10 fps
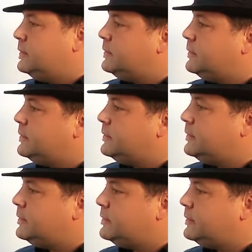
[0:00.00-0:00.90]

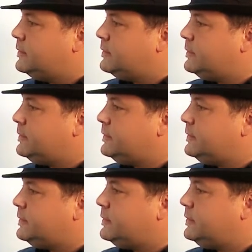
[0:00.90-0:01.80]

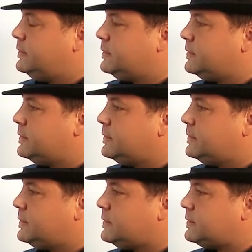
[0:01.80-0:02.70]

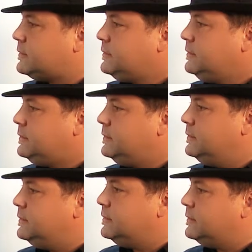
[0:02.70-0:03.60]

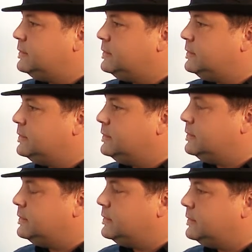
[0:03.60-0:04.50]

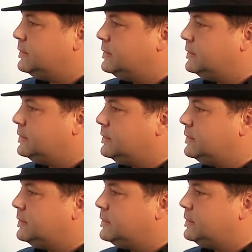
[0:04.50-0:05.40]

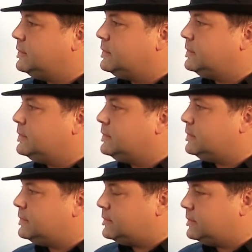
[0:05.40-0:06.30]

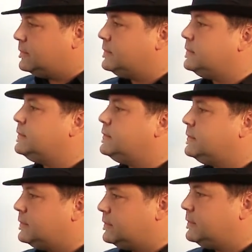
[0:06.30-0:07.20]

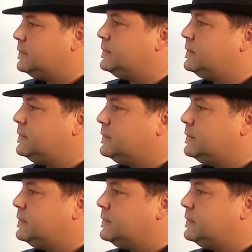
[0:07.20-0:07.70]
(not speaking)